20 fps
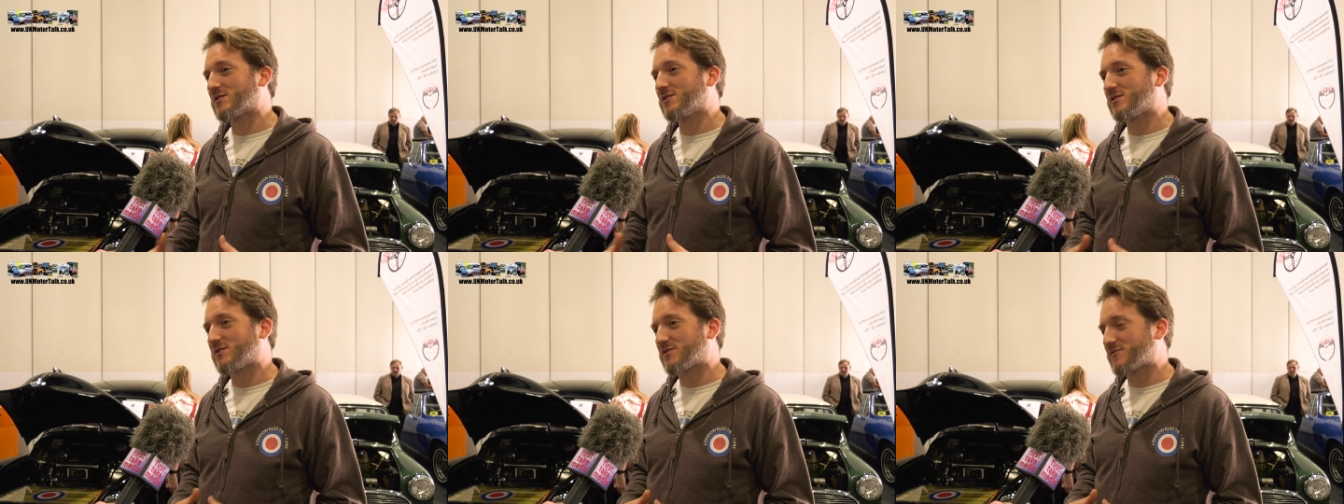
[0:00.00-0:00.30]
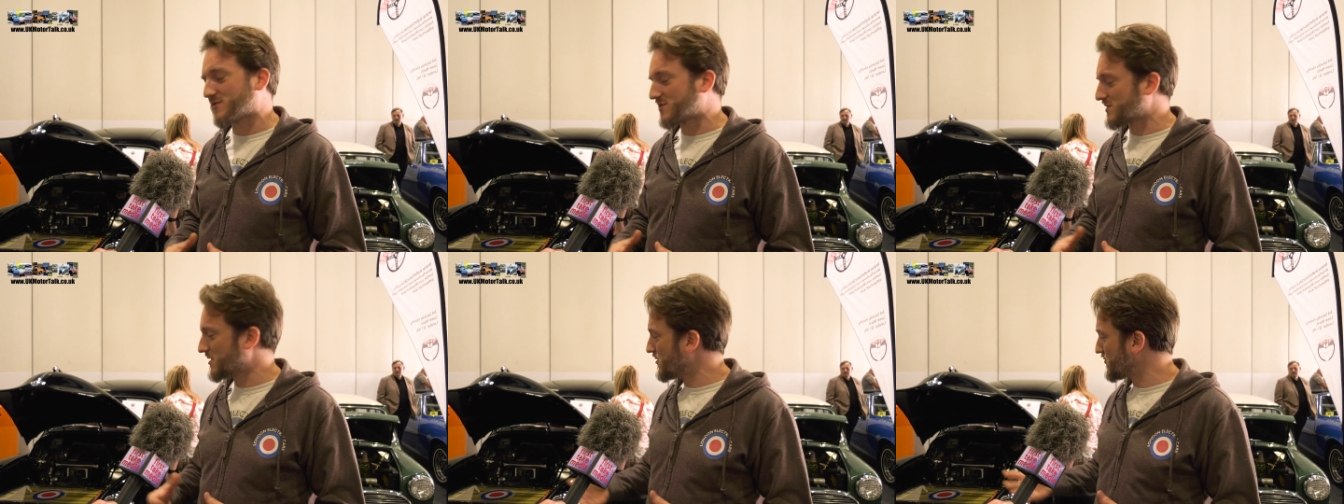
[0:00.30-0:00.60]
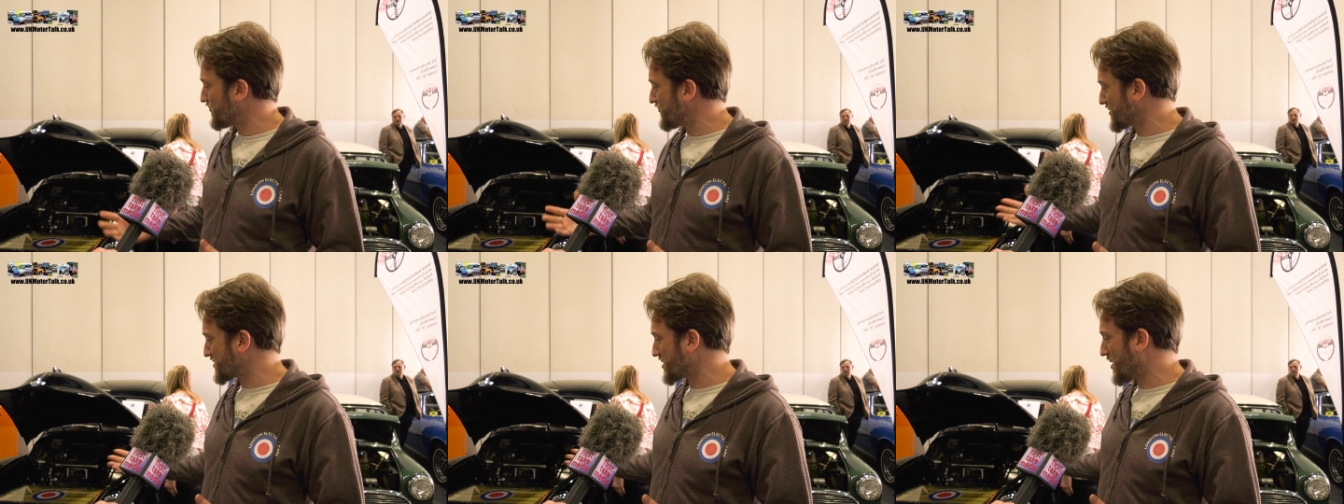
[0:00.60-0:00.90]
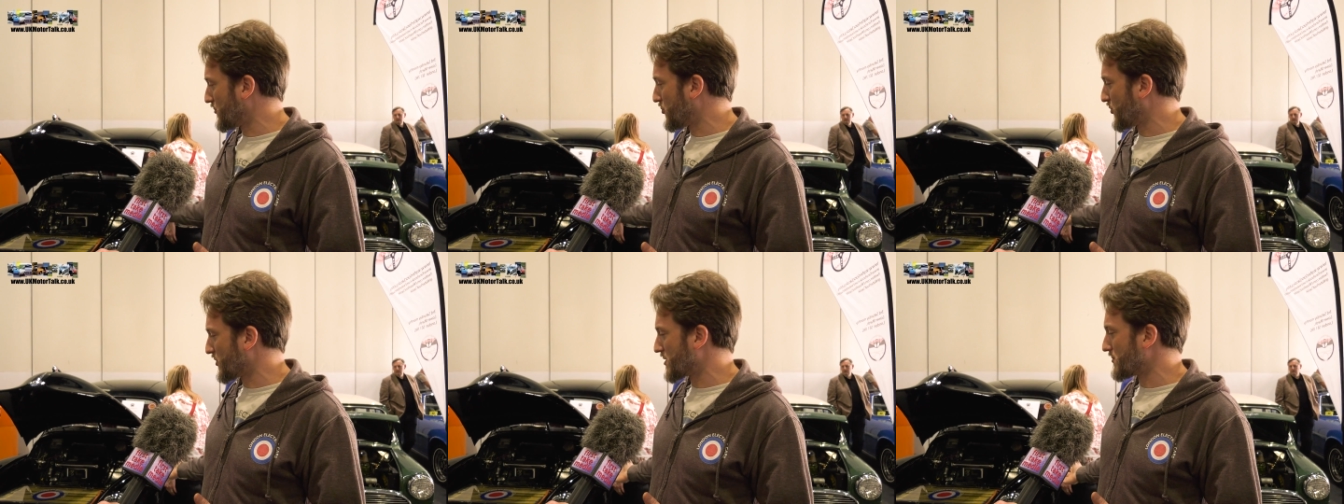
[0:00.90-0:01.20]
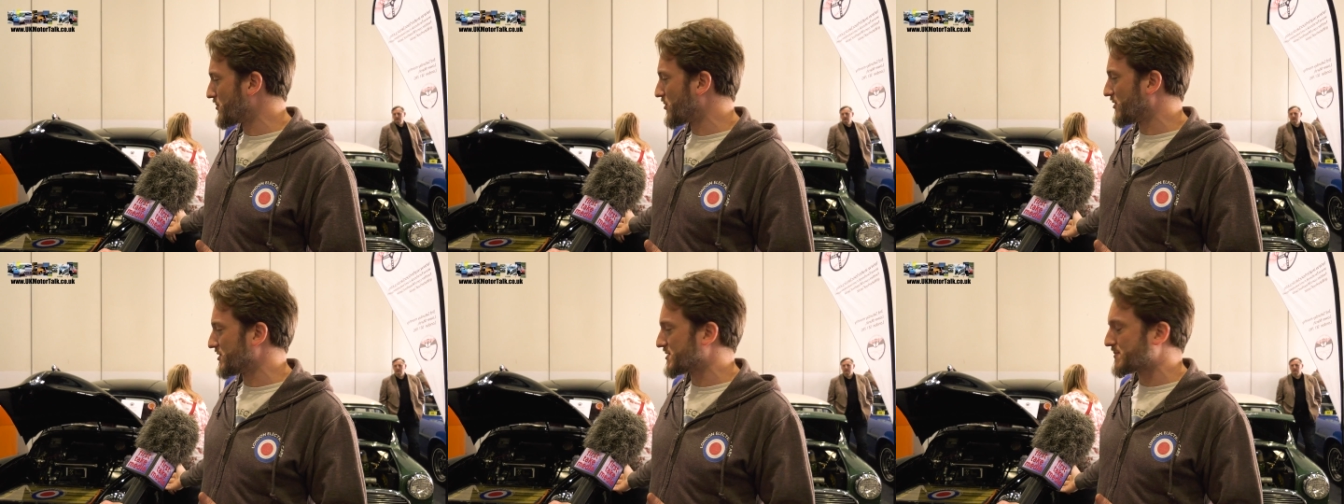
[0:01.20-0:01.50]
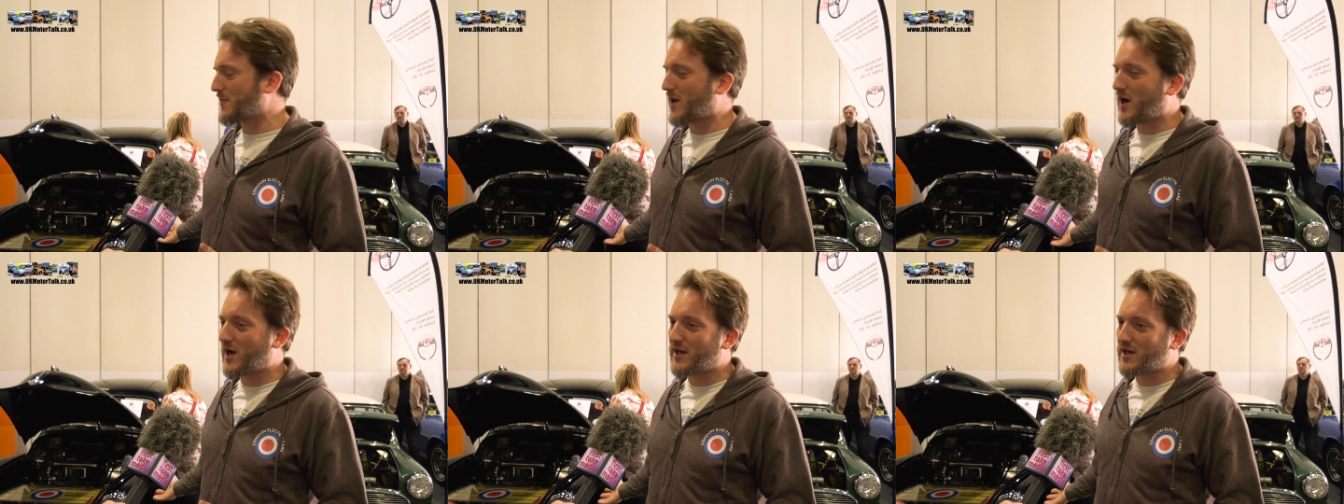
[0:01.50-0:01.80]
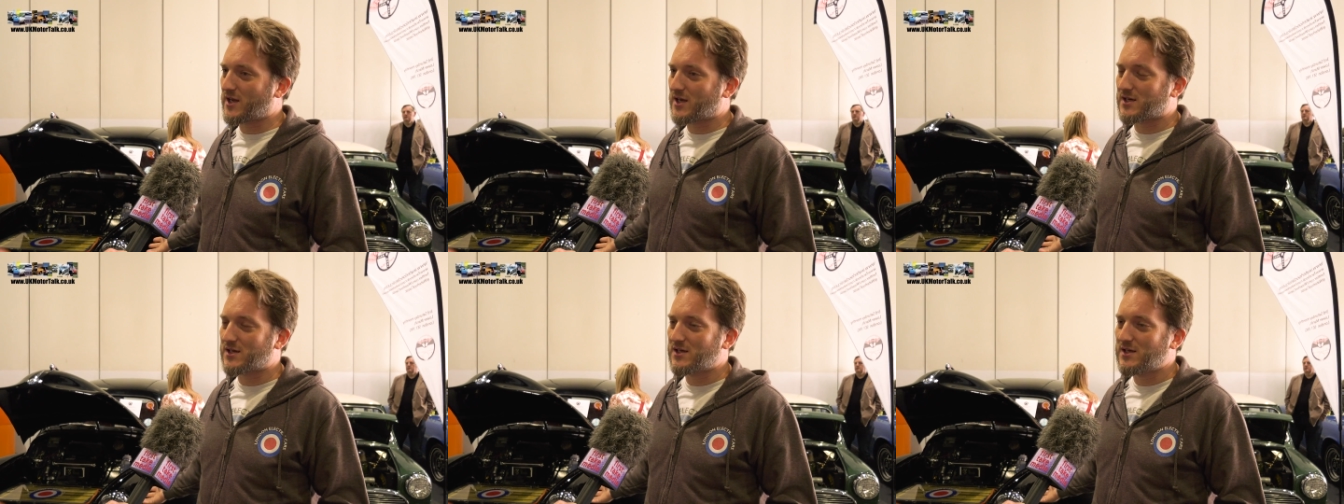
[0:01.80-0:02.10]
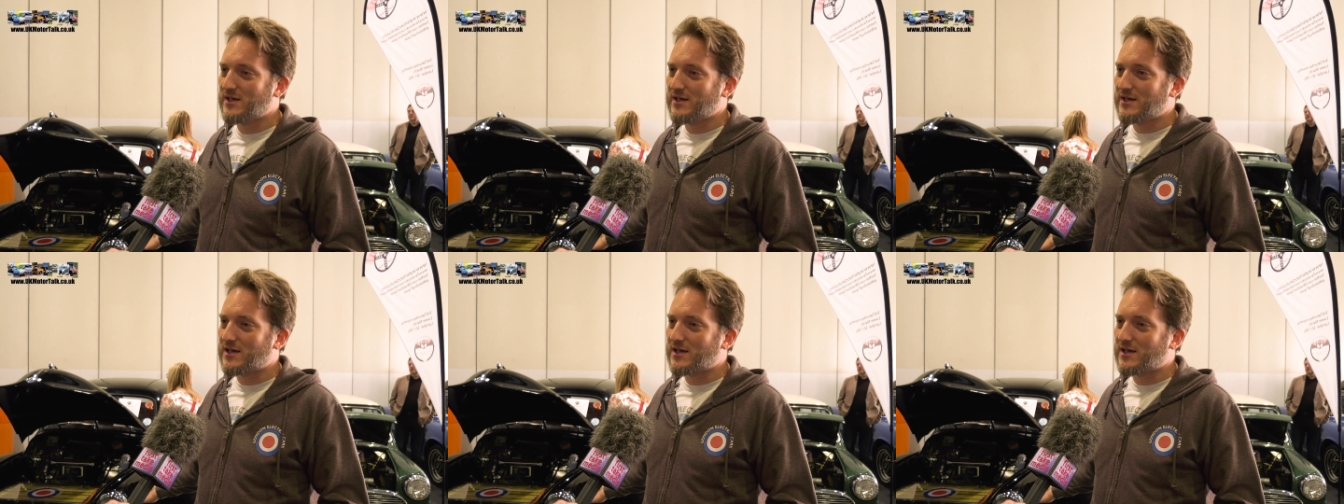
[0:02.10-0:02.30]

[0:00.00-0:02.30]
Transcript: Because, so for example, with the Morris Minor,